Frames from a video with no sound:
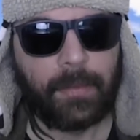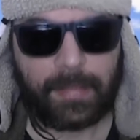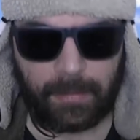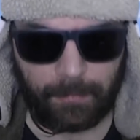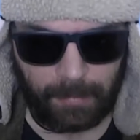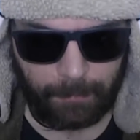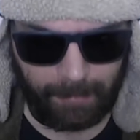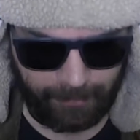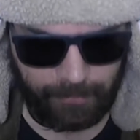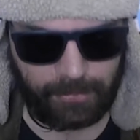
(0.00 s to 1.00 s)
The
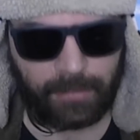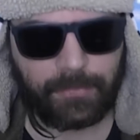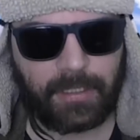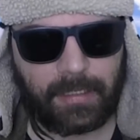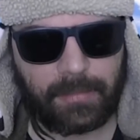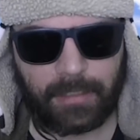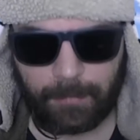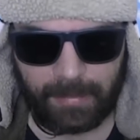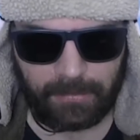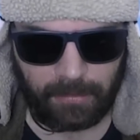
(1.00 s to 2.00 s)
methods of science are
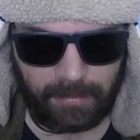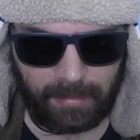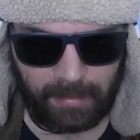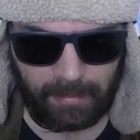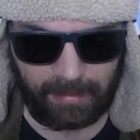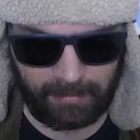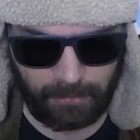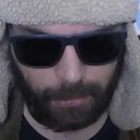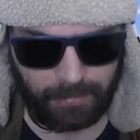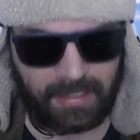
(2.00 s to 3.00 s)
based on
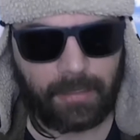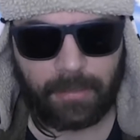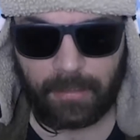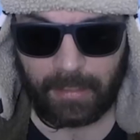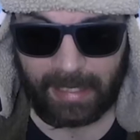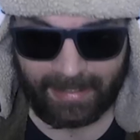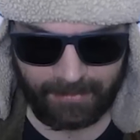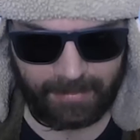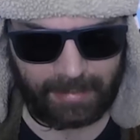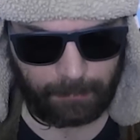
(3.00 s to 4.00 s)
inquiry, on
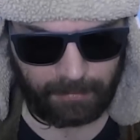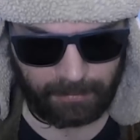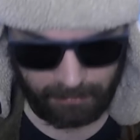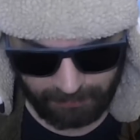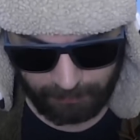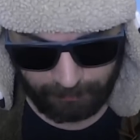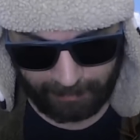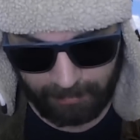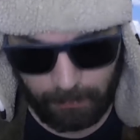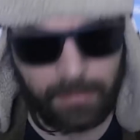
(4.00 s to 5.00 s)
ascertainment, on
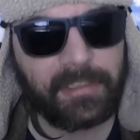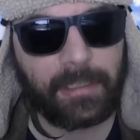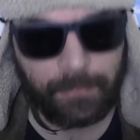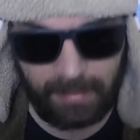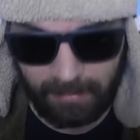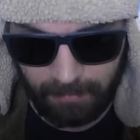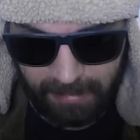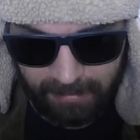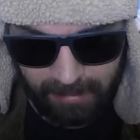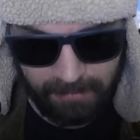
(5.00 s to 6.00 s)
surrounding oneself in
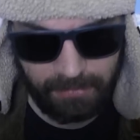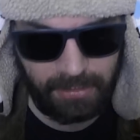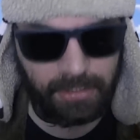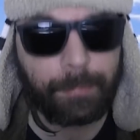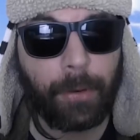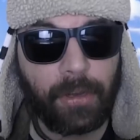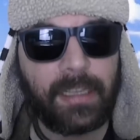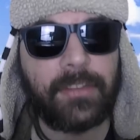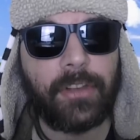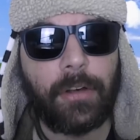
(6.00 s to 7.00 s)
the densest
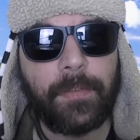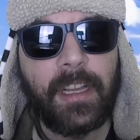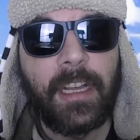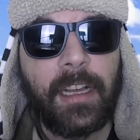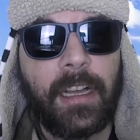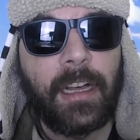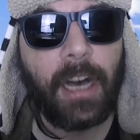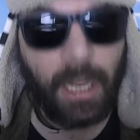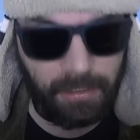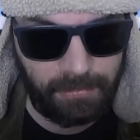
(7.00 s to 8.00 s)
pockets of
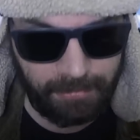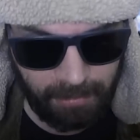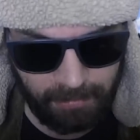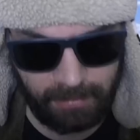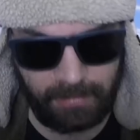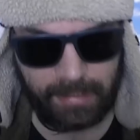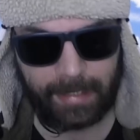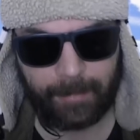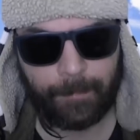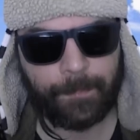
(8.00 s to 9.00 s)
uncertainty.